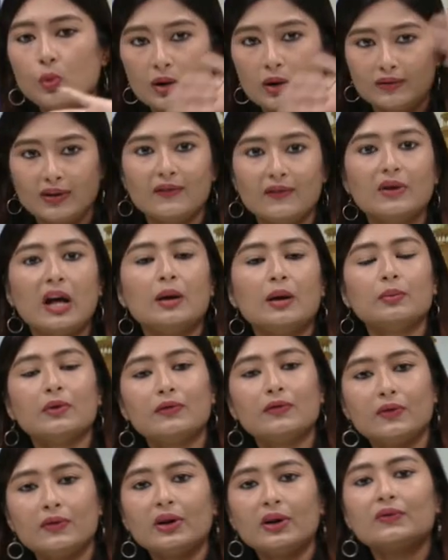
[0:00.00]
what we have done
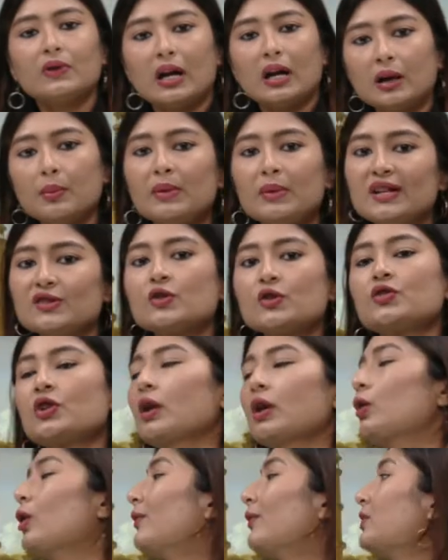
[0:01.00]
before, we have done a major
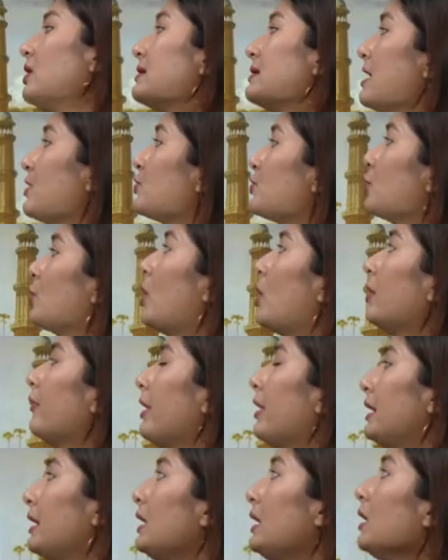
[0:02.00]
chunk of the session
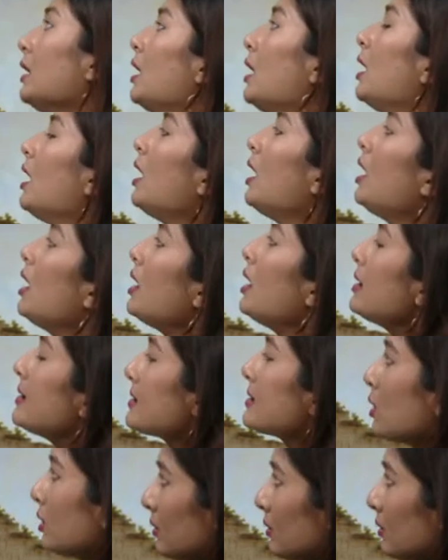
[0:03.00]
already. So